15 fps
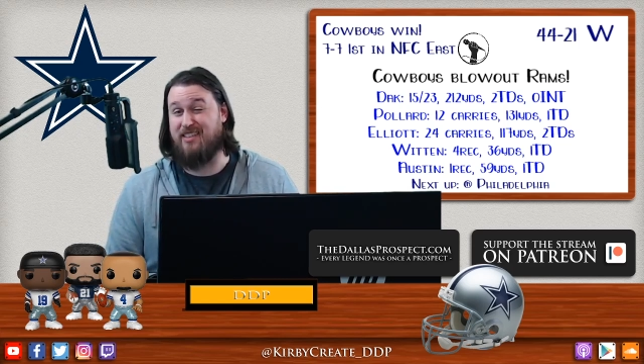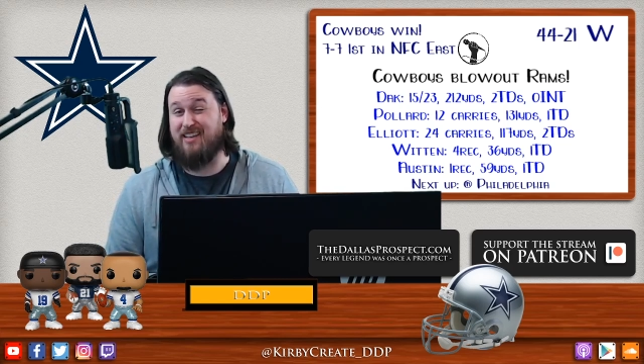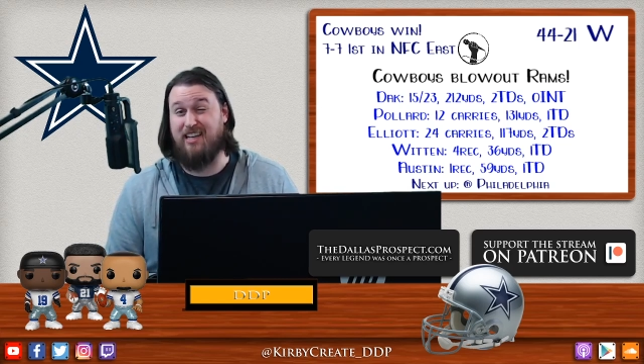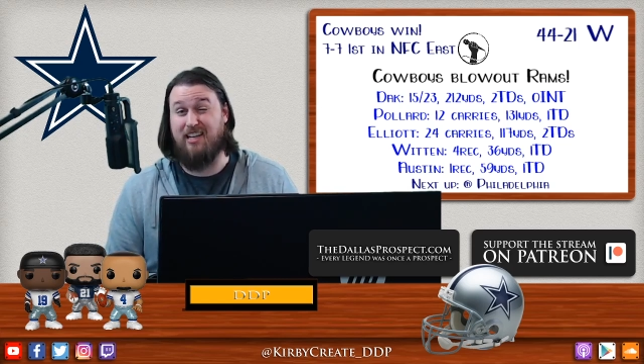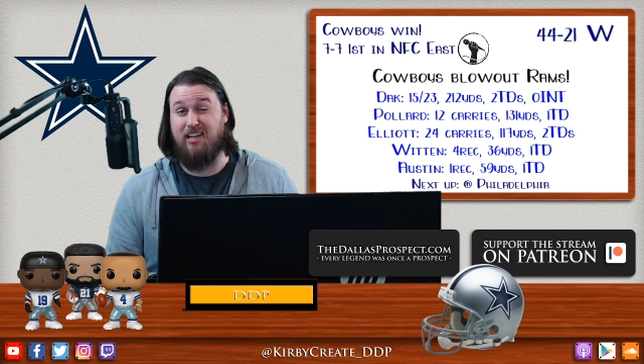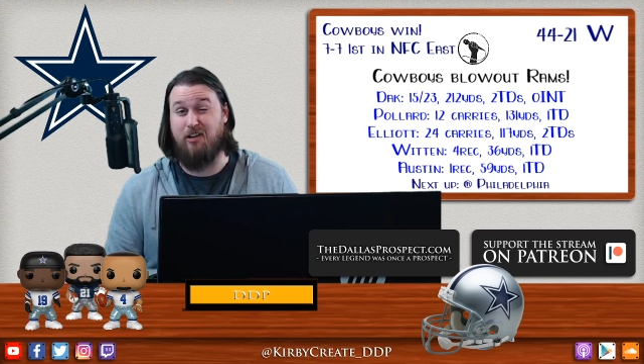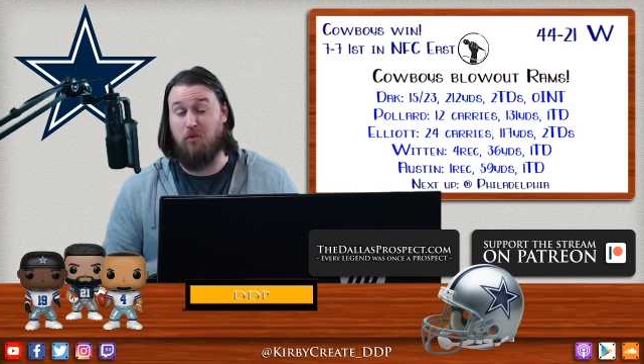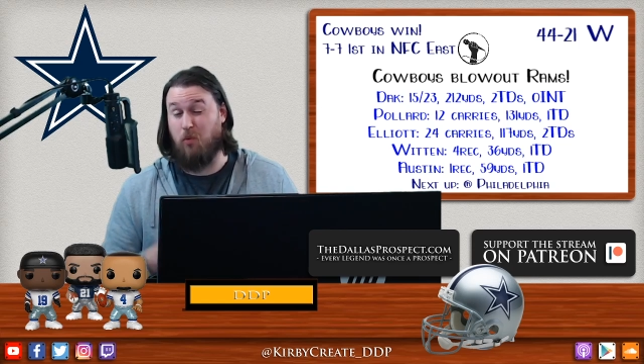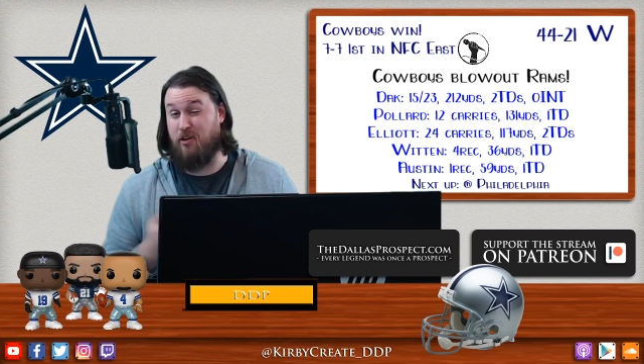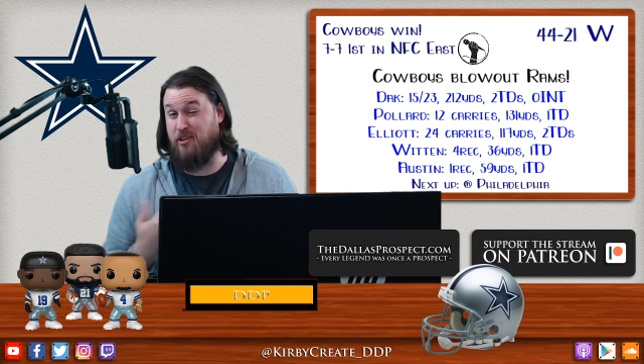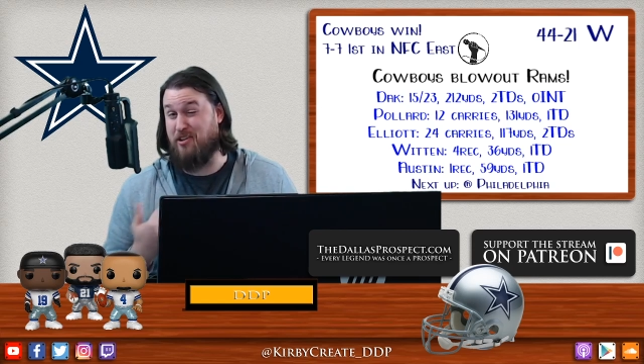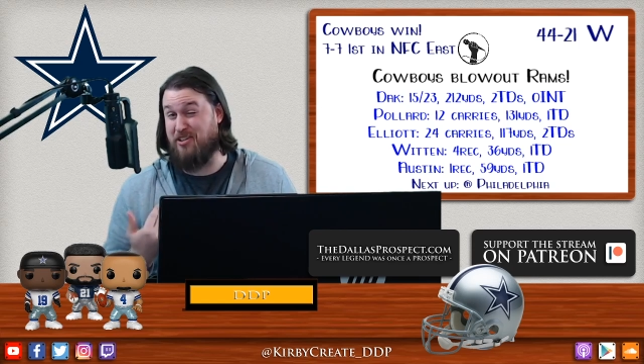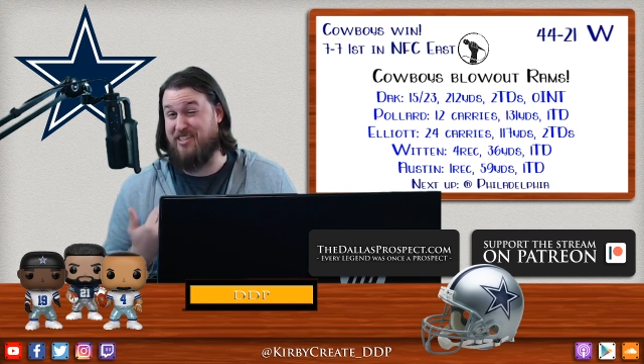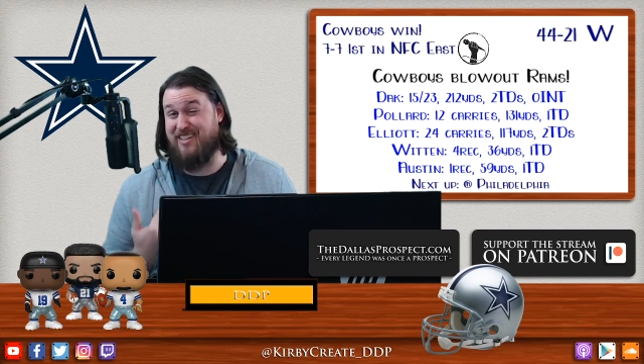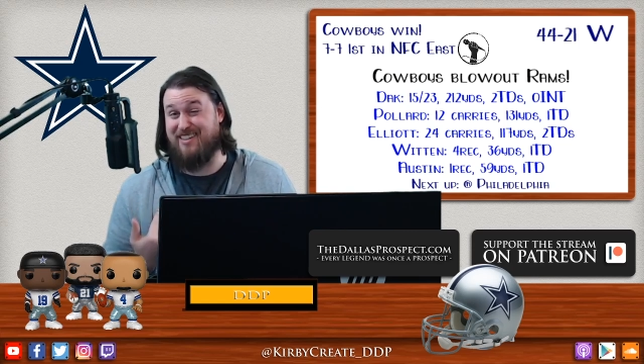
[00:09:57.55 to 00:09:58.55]
I think we're
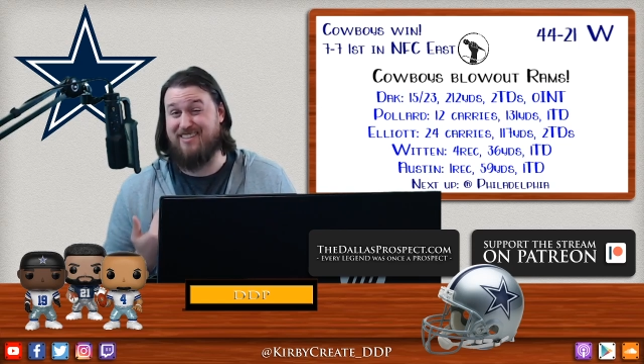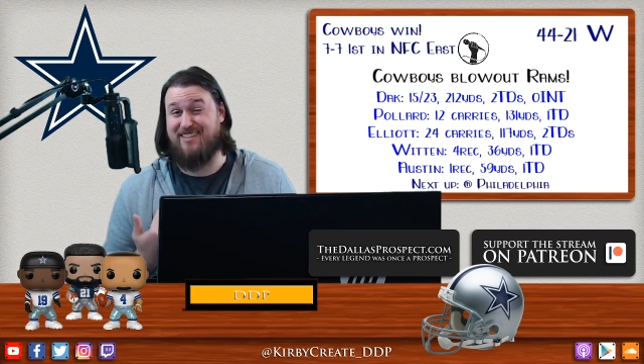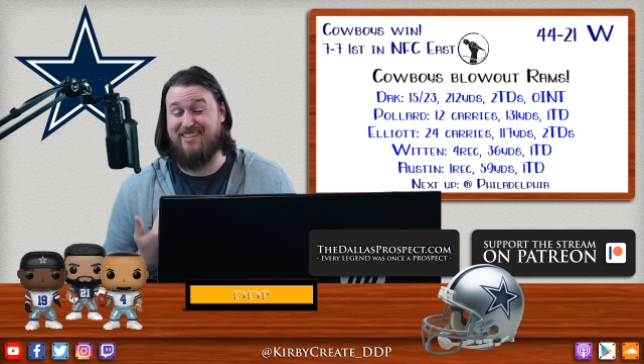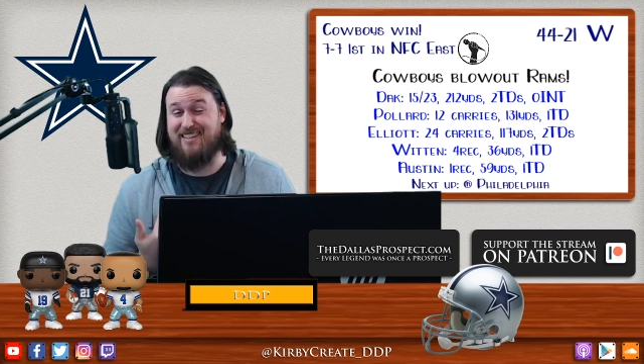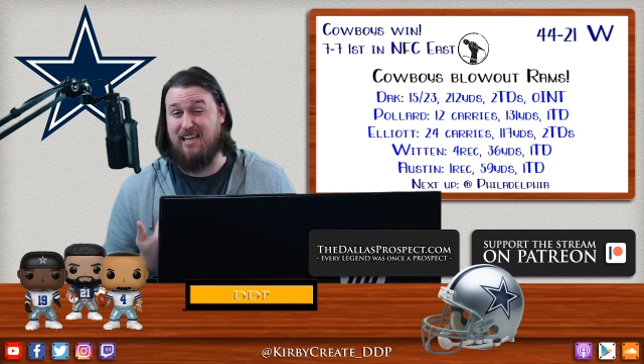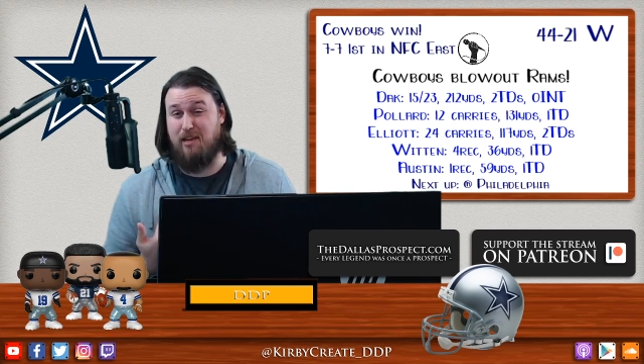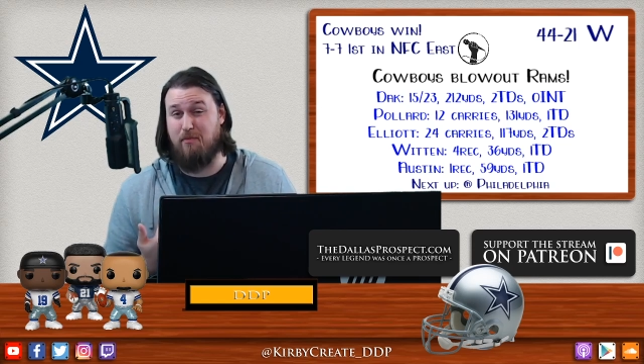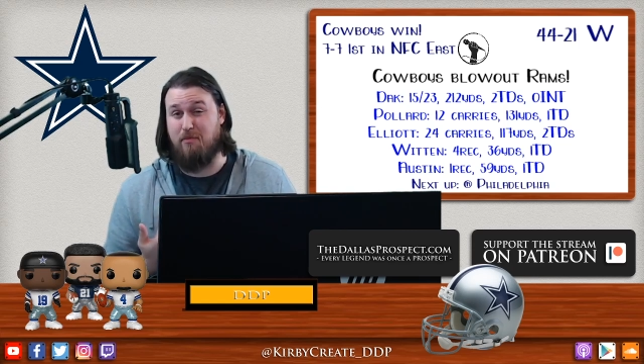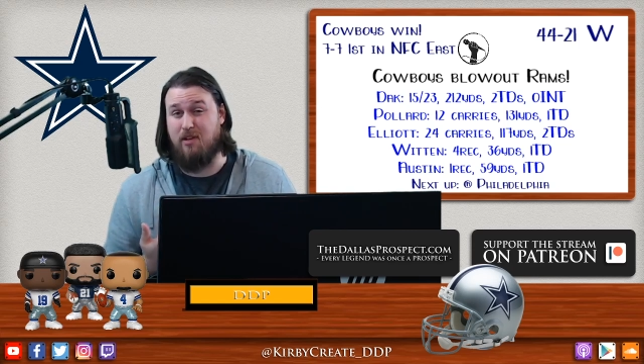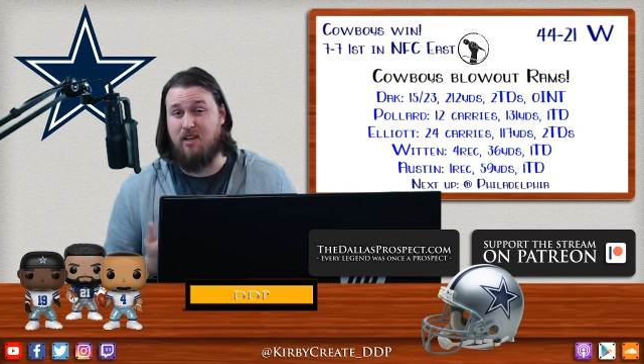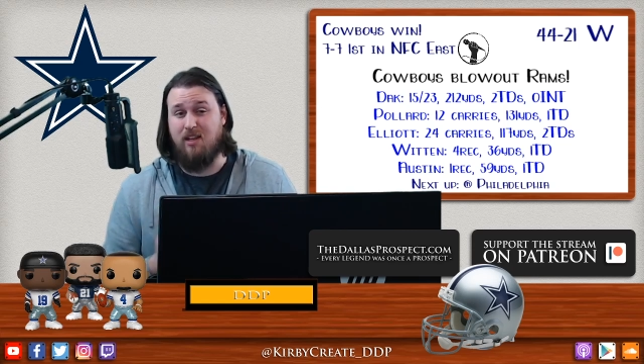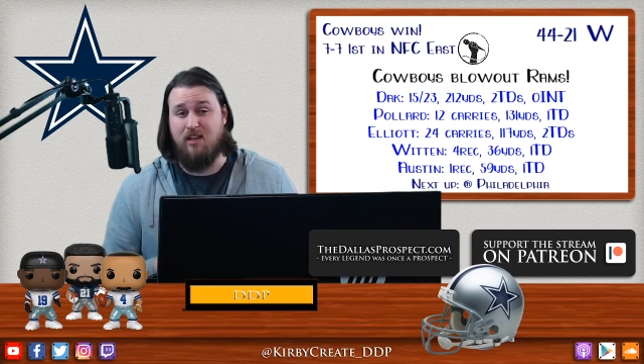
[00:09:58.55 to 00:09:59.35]
your 6th team.